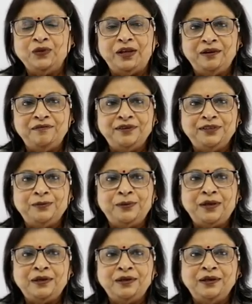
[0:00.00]

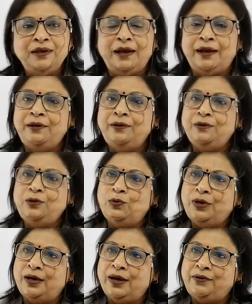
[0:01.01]
invisible and
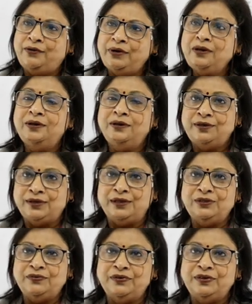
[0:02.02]
unilateral
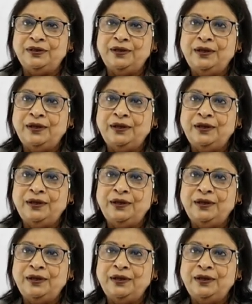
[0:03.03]
transfer